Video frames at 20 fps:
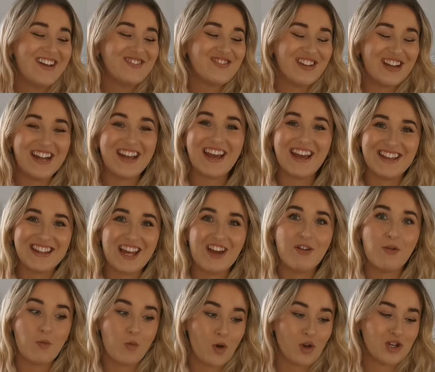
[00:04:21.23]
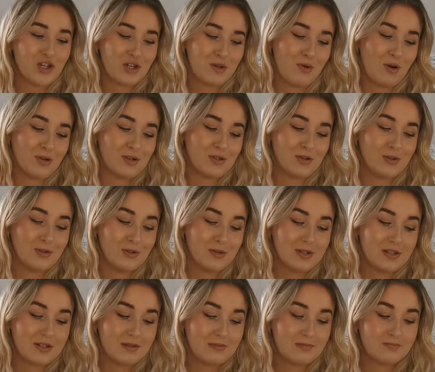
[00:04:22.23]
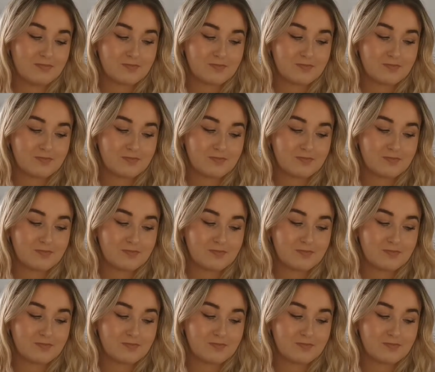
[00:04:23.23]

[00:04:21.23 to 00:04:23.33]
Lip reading: really get in there and wash the bottles.